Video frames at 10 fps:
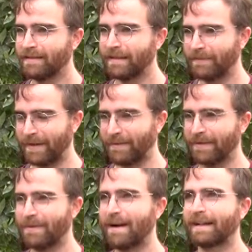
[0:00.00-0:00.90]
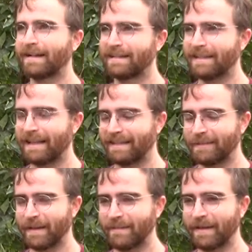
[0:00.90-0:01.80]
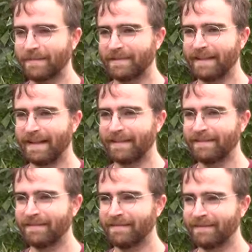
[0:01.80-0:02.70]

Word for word: if I were to walk into that speed bump sign